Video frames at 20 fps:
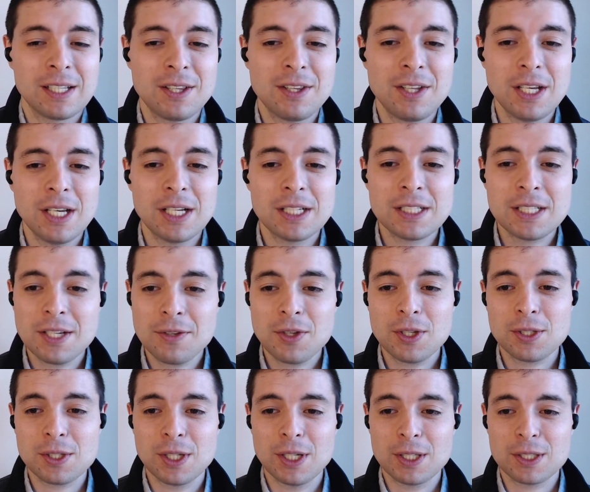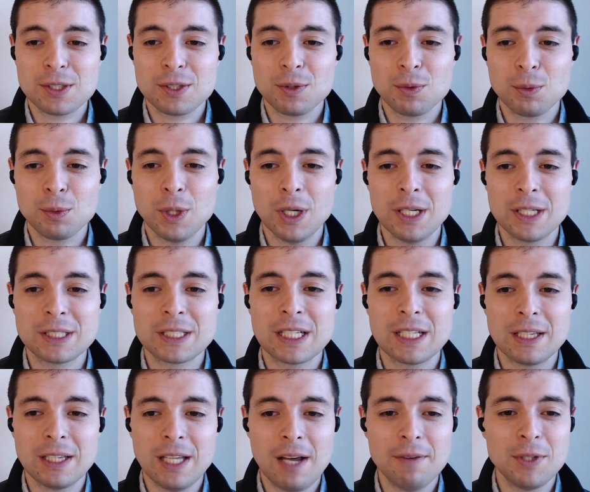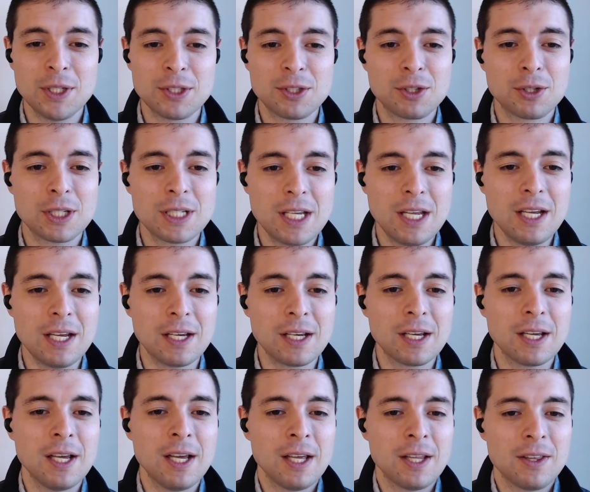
The antithesis was Levin's critique